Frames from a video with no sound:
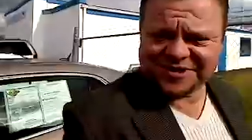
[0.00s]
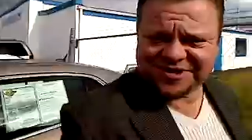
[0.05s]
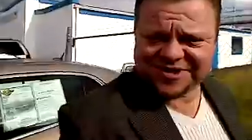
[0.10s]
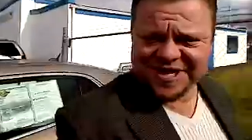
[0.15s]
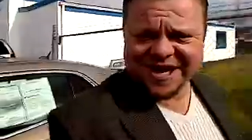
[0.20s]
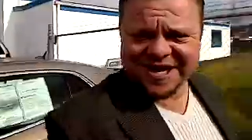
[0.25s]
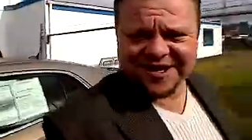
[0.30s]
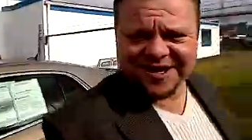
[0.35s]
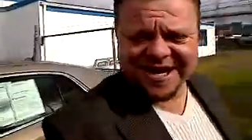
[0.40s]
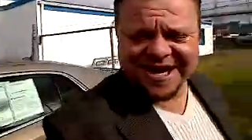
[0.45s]
she's
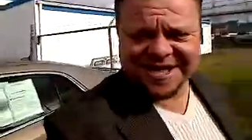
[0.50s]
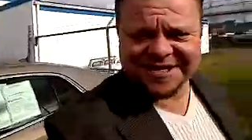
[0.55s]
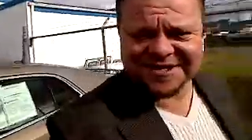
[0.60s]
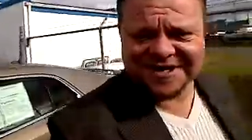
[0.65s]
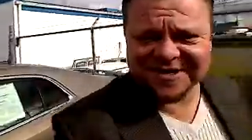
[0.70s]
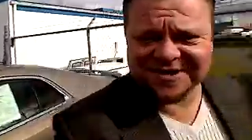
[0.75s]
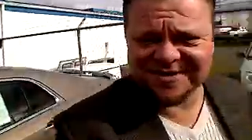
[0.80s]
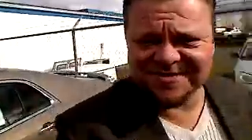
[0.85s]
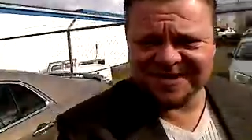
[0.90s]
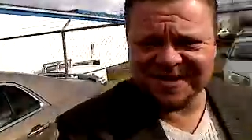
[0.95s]
not going to last
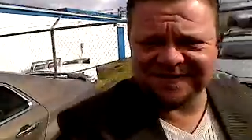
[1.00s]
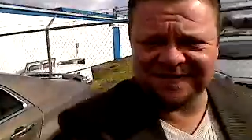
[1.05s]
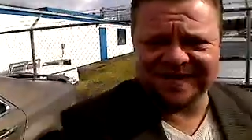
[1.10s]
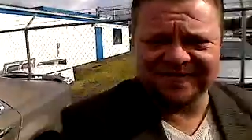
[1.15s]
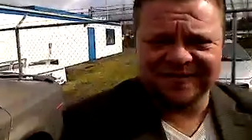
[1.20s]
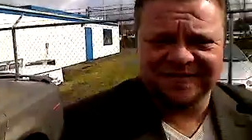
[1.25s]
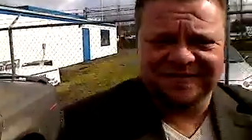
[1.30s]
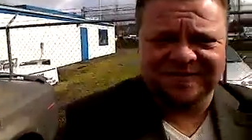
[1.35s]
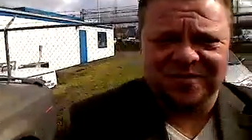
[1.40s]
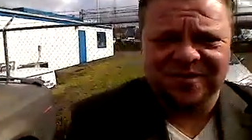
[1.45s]
long. Do me a
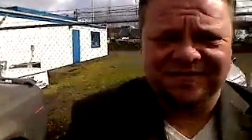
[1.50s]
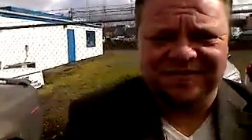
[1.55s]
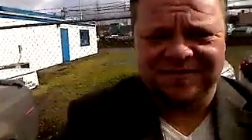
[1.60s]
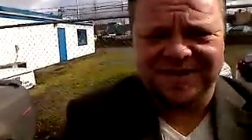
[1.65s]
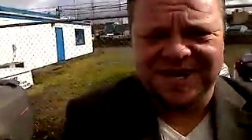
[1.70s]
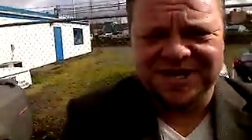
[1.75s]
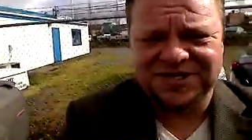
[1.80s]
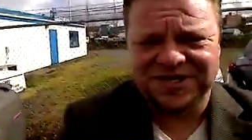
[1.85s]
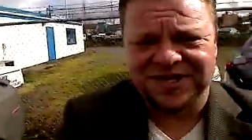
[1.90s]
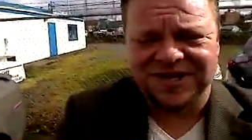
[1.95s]
favor. For more
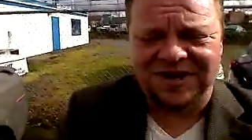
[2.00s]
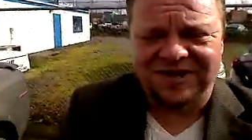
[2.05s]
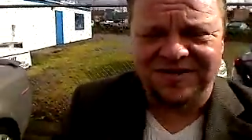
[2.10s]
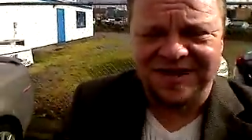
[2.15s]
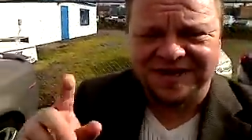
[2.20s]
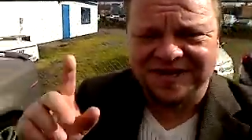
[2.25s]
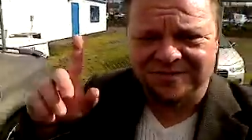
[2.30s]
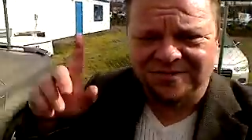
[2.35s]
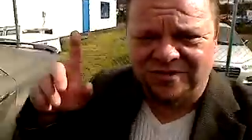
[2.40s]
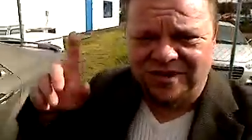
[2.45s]
information, call
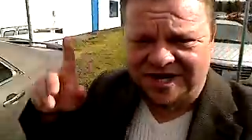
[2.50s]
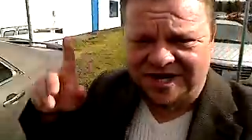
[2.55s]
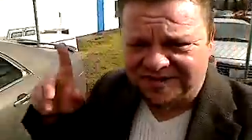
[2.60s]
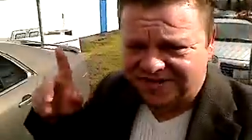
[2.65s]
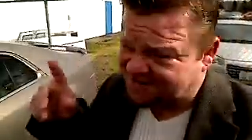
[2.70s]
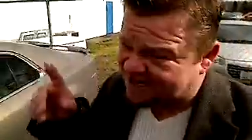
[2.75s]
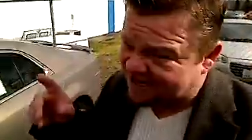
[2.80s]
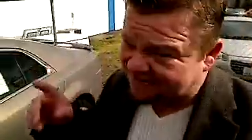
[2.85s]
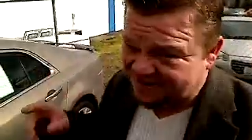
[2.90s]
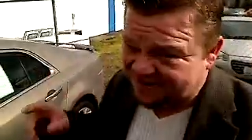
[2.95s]
that number right at
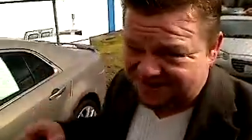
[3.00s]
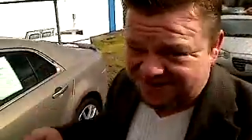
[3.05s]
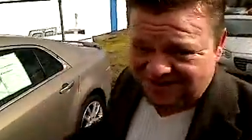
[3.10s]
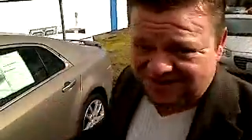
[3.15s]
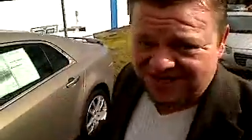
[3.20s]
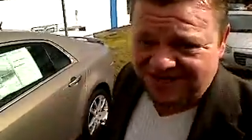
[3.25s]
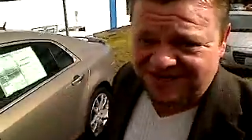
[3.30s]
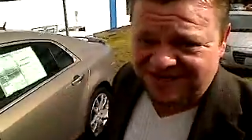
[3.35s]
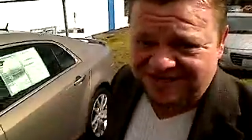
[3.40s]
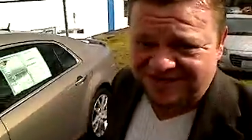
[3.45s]
the top of the
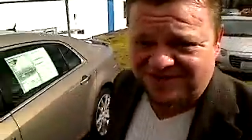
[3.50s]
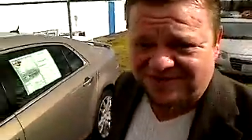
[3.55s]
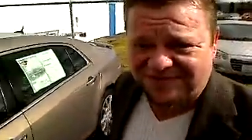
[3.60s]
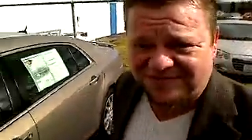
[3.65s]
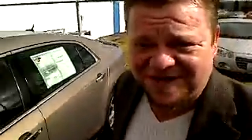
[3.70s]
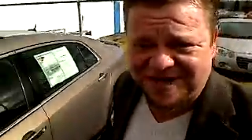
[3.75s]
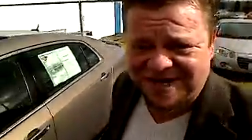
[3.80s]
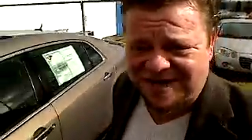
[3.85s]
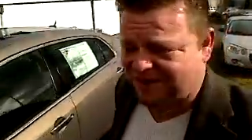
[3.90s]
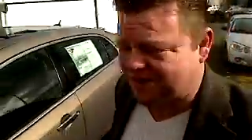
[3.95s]
screen. That
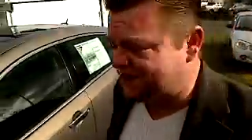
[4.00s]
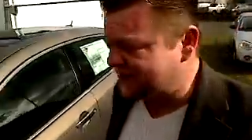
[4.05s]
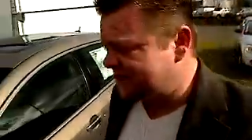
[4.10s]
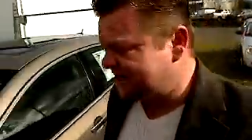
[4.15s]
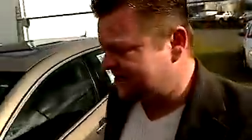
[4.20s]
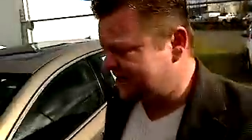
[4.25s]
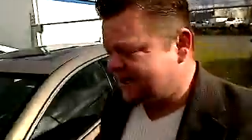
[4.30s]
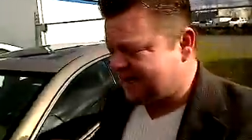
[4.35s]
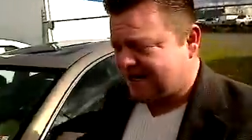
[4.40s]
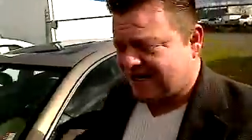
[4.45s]
toll-free number.
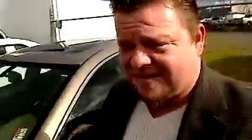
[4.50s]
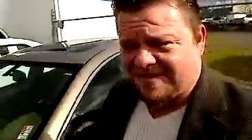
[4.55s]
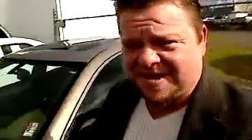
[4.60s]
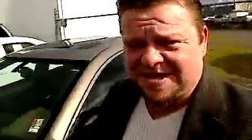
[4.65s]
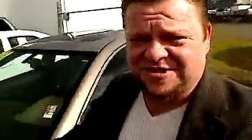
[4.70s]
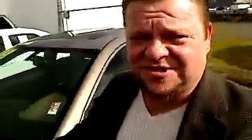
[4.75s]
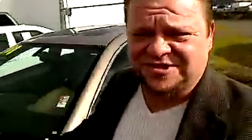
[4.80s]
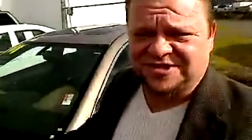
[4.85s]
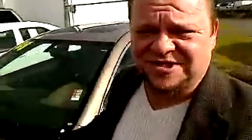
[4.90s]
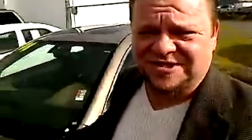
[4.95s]
And
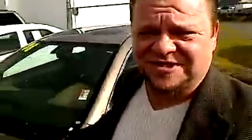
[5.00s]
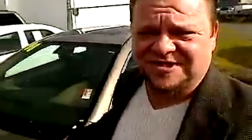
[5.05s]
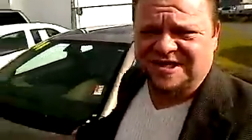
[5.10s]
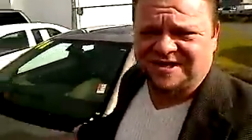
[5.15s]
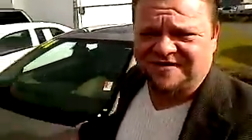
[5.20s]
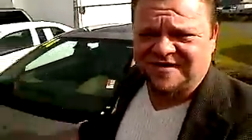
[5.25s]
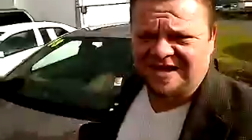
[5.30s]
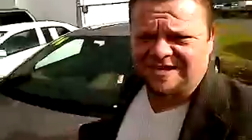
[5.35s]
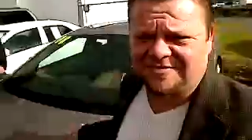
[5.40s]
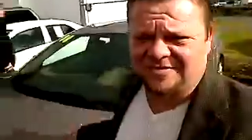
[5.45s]
make sure she's
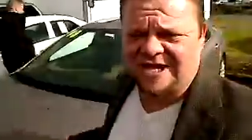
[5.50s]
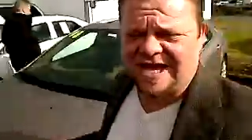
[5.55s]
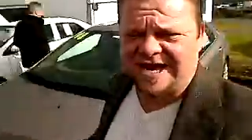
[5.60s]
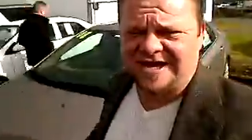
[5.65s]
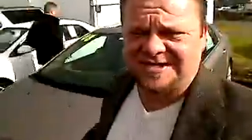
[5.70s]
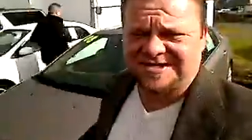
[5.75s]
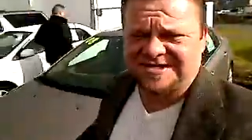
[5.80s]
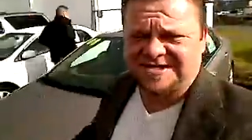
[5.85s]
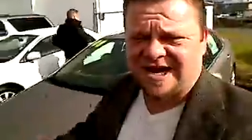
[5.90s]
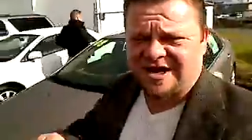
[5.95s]
still available
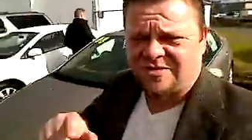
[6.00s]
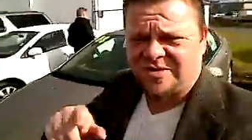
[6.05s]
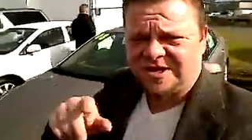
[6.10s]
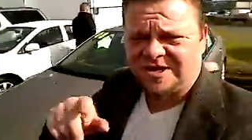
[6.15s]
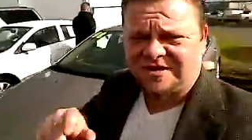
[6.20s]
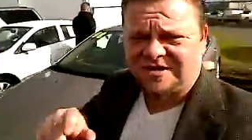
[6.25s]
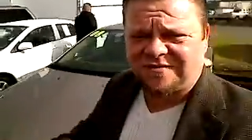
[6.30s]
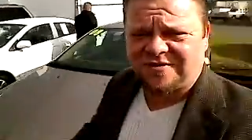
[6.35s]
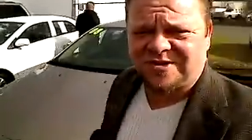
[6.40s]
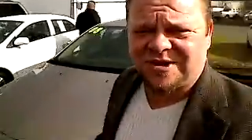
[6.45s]
and in stock. We
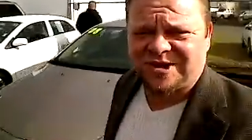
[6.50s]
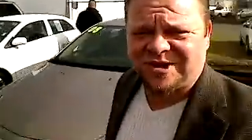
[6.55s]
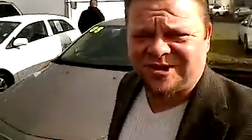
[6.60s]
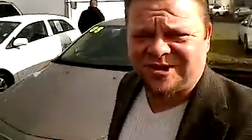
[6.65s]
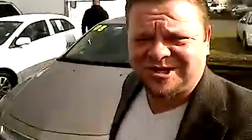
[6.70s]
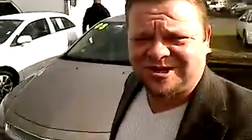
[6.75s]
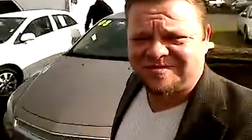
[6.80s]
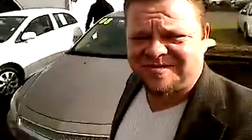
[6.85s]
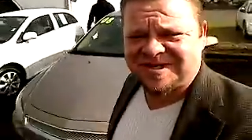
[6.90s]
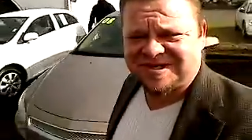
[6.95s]
look forward to earning your